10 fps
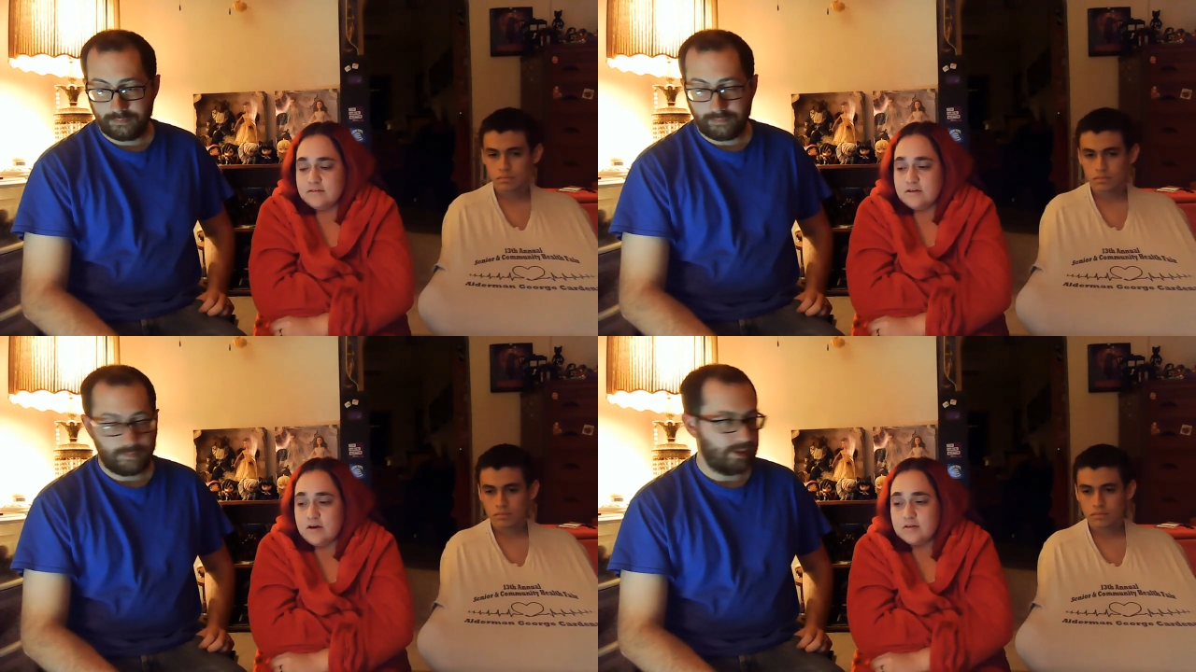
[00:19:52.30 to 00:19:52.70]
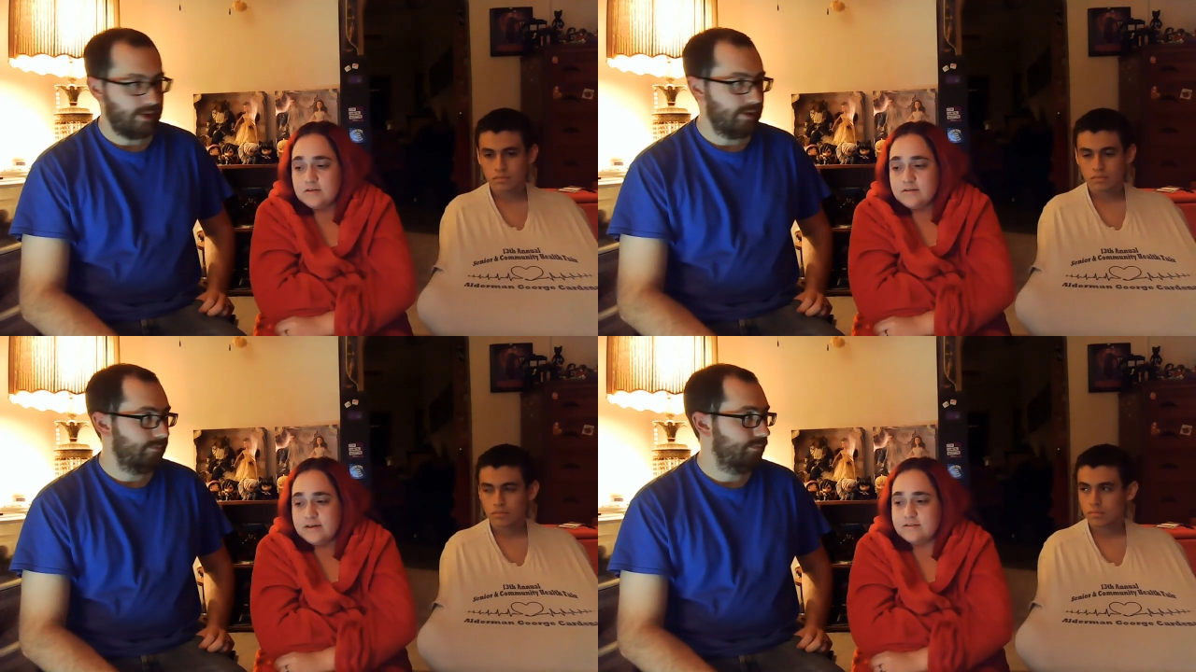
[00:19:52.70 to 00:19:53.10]
Speaker 1: All it
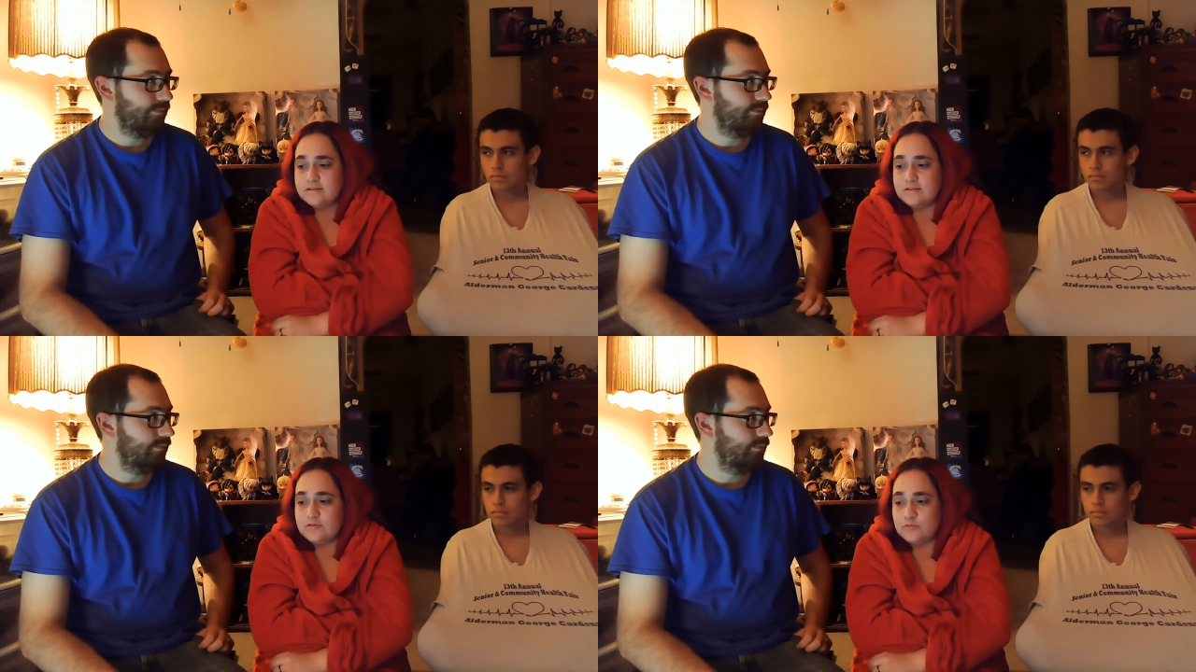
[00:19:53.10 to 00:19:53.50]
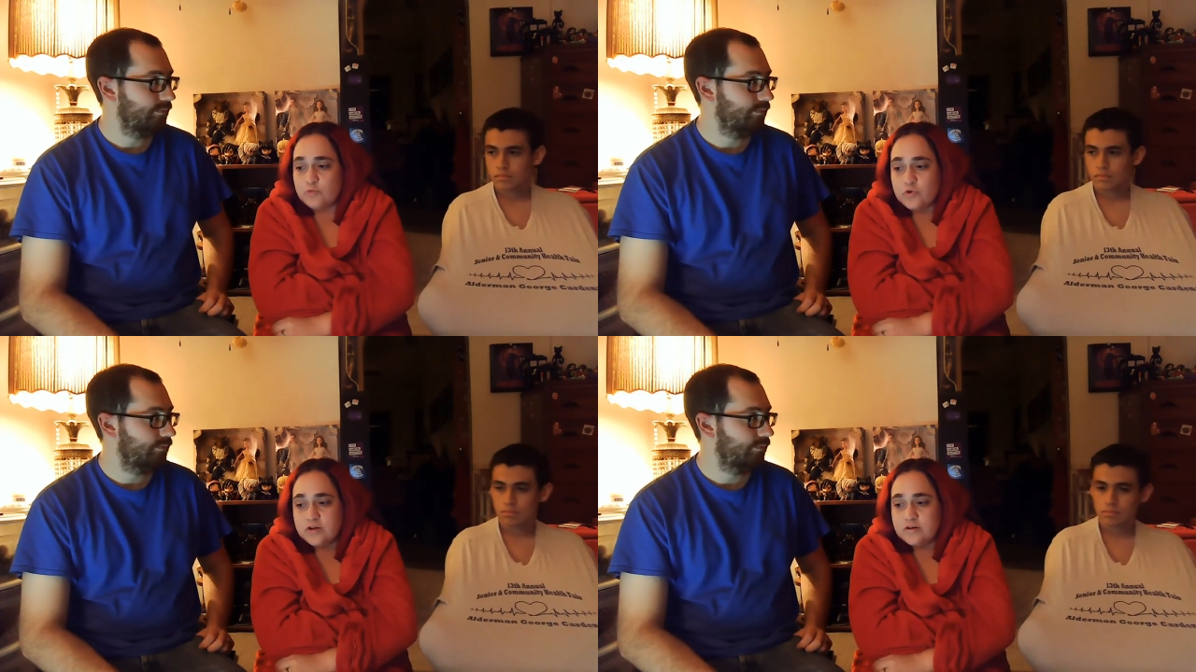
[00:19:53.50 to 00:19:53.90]
takes is
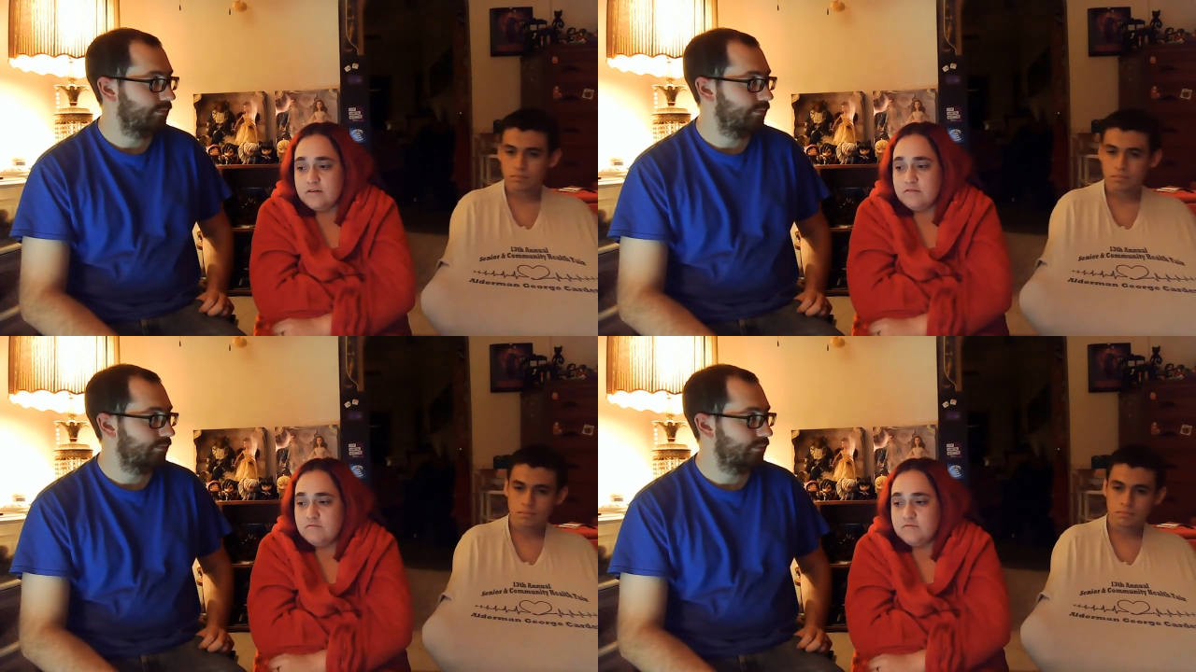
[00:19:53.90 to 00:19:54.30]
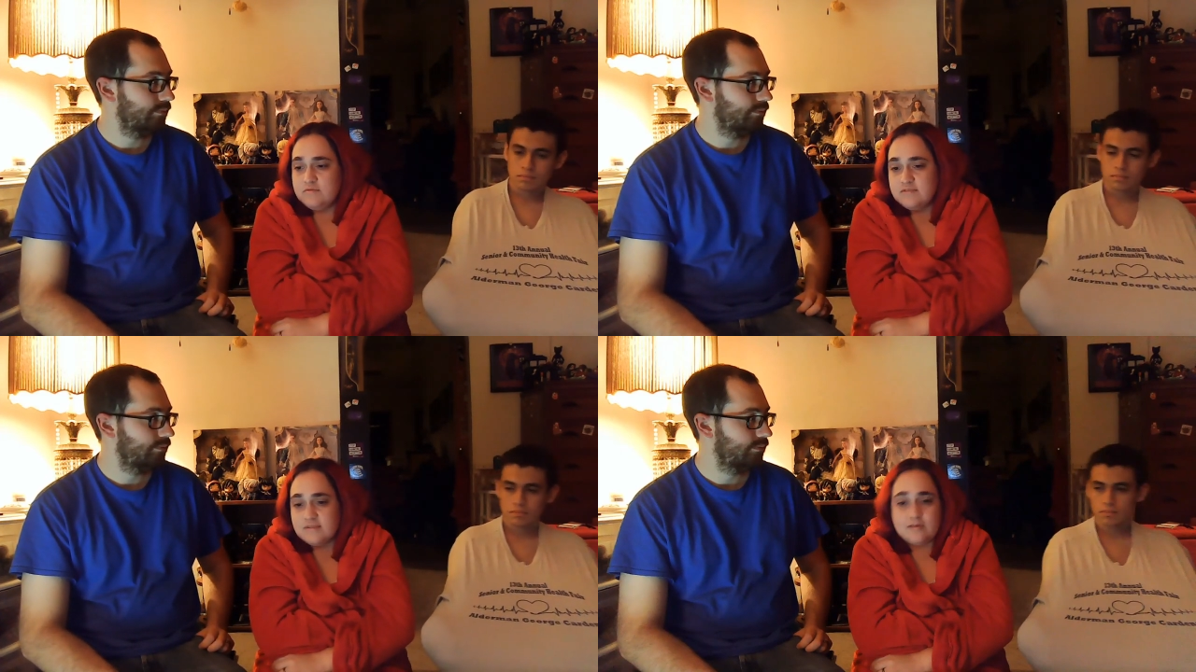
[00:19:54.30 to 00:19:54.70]
1
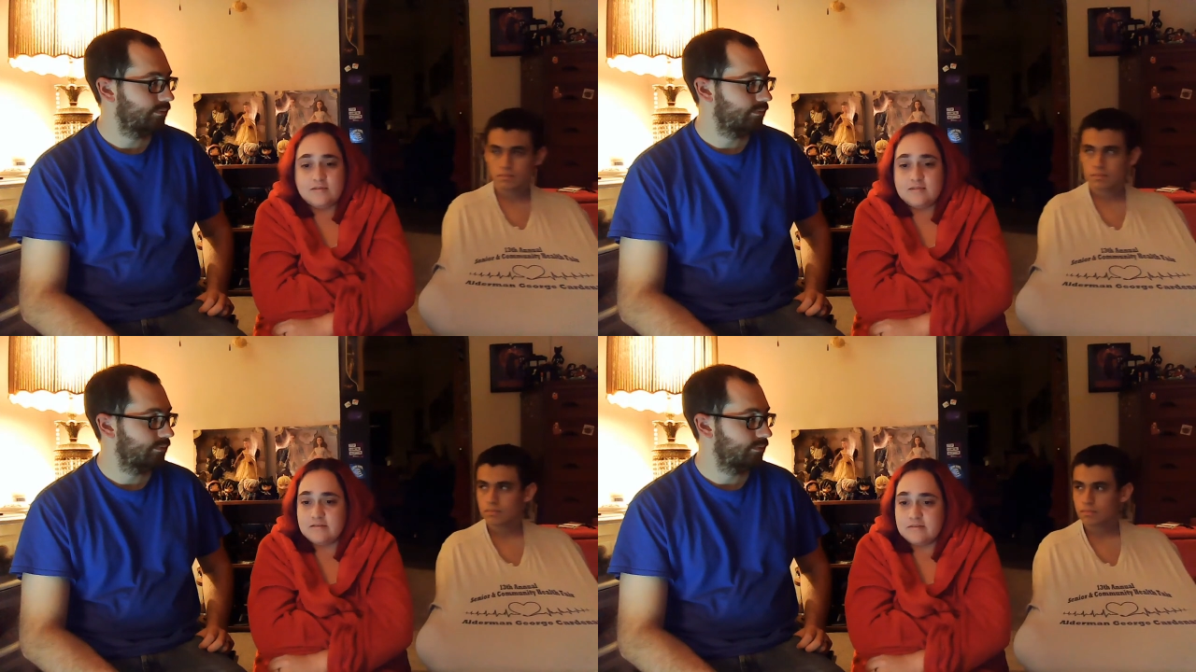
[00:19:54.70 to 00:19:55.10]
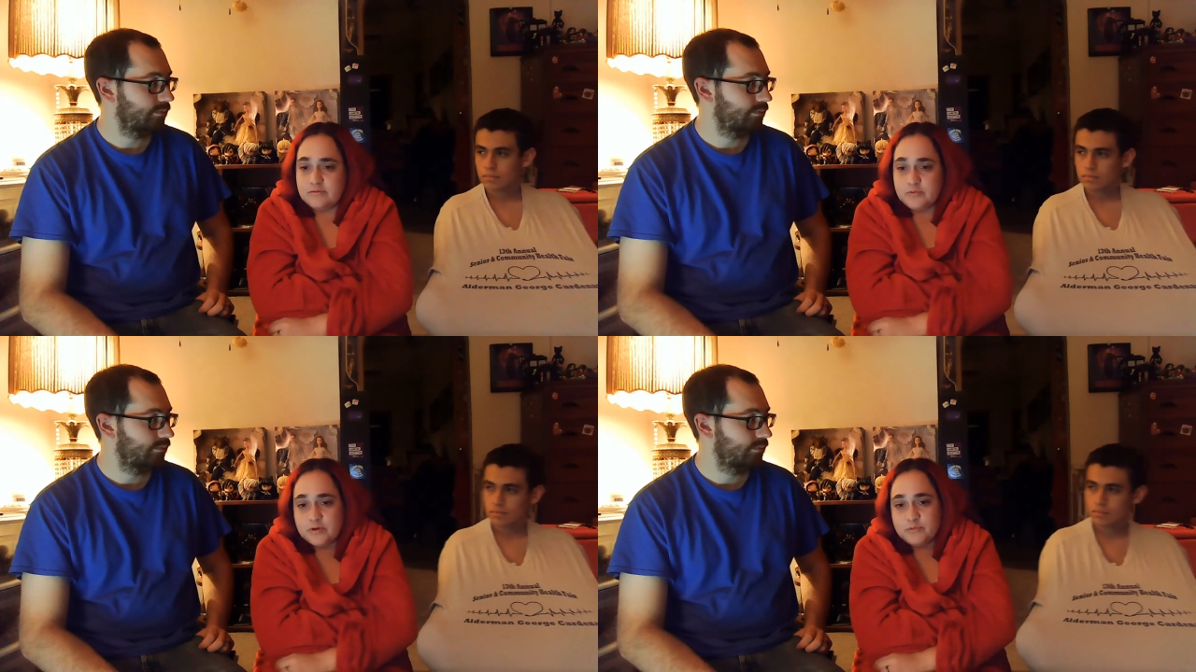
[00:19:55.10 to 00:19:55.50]
sentence,
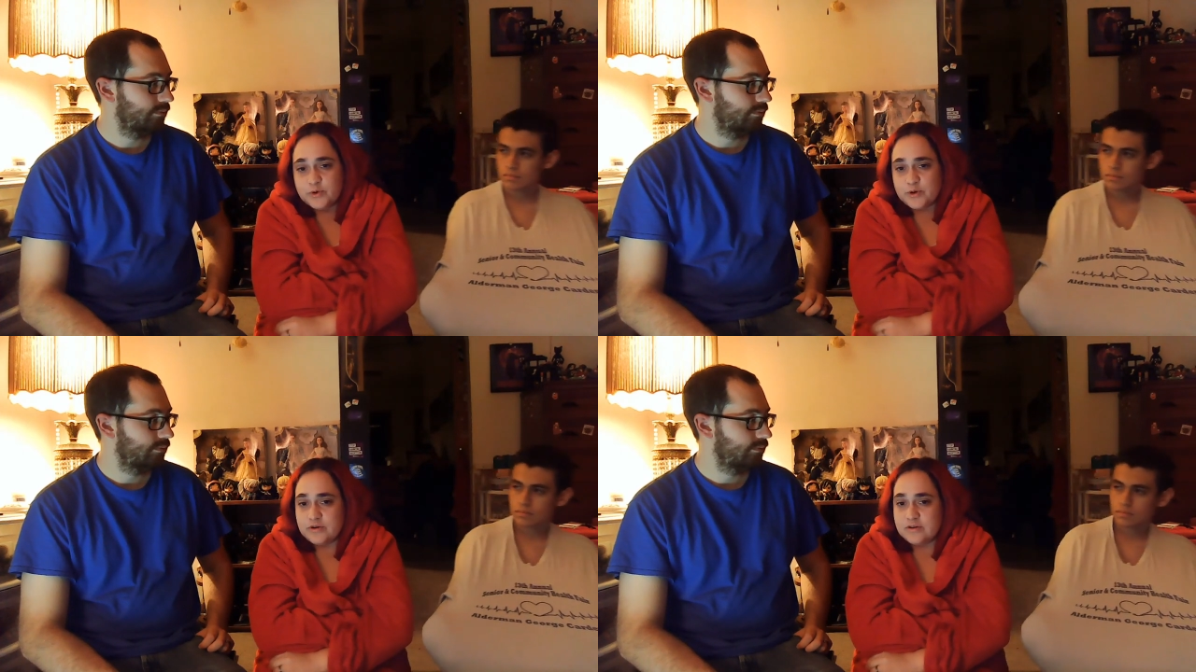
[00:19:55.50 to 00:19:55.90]
1 word.